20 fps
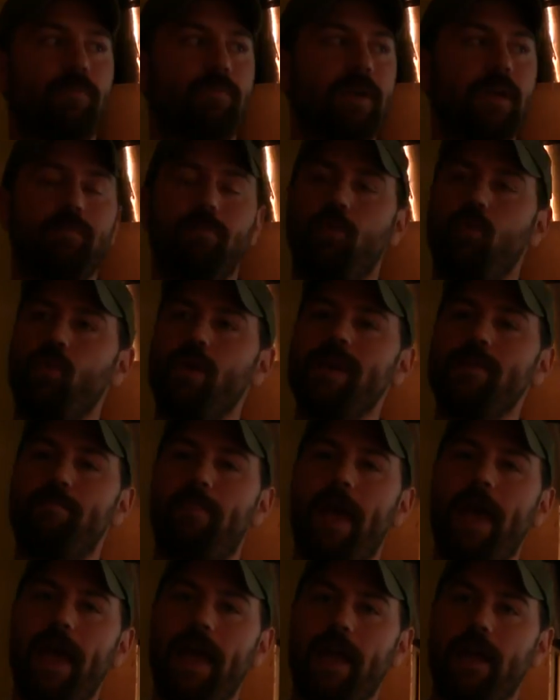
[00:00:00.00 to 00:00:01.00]
are people we
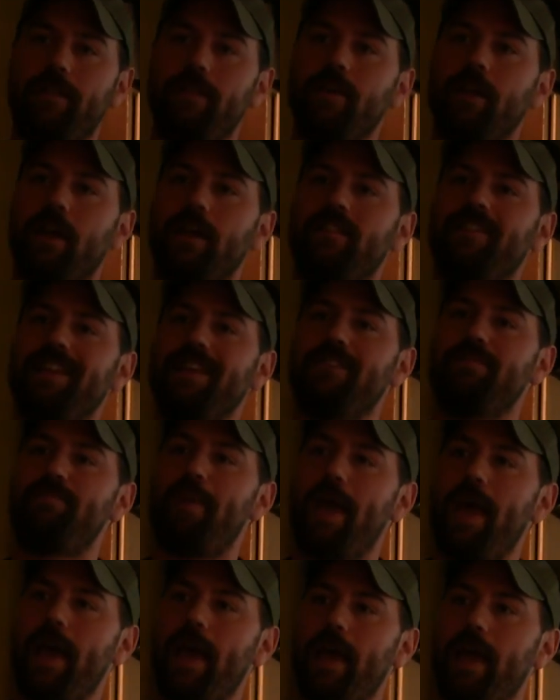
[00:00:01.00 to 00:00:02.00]
paid, the United States
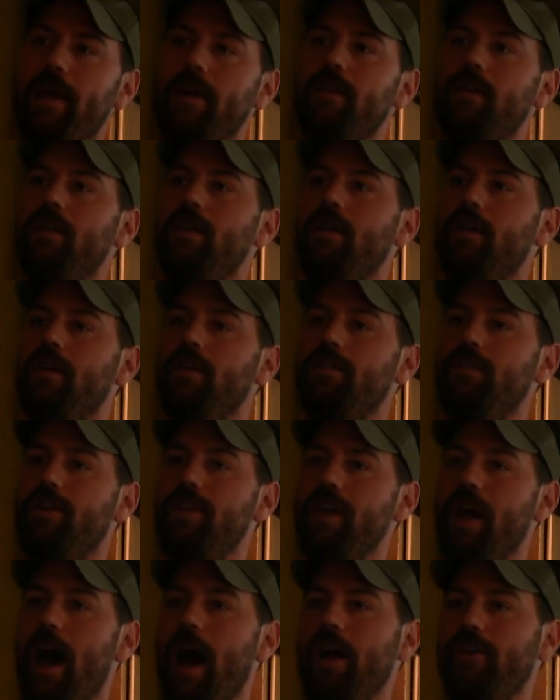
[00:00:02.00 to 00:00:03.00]
paid, to
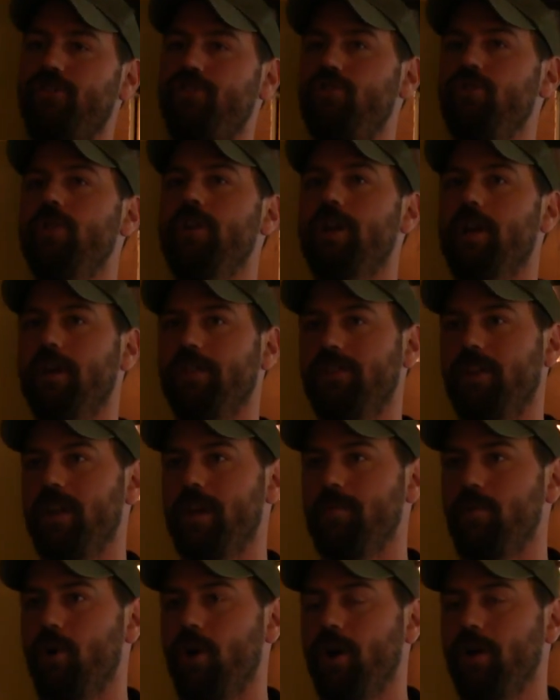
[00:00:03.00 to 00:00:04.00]
not shoot at us
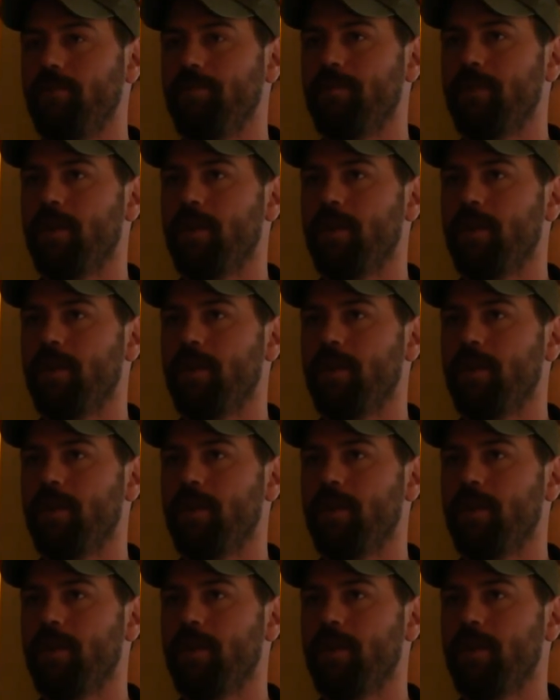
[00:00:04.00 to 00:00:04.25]
anymore.